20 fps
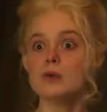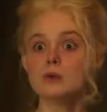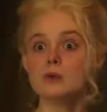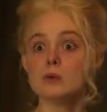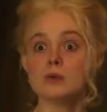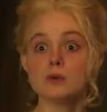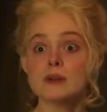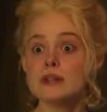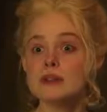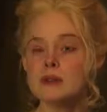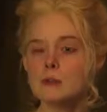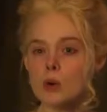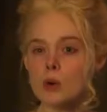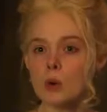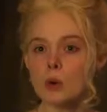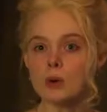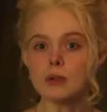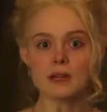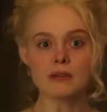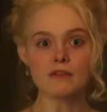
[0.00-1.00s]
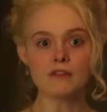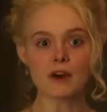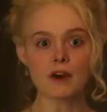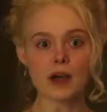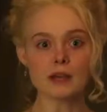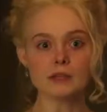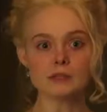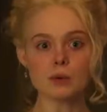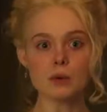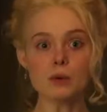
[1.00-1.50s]
we will read them all and
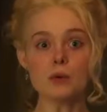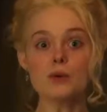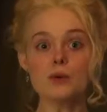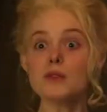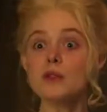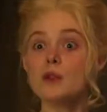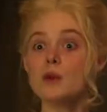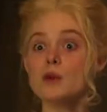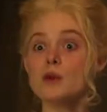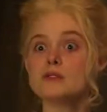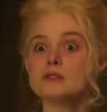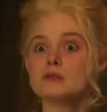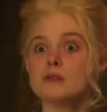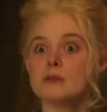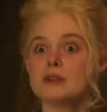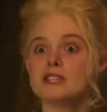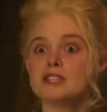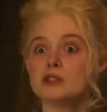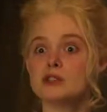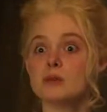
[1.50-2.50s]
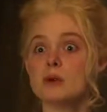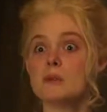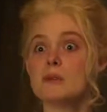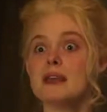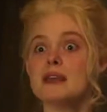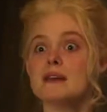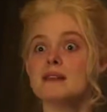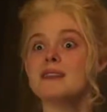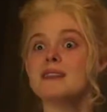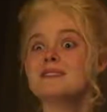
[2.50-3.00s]
find all the laws we wish to
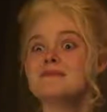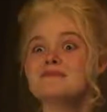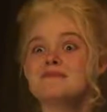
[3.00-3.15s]
repeal.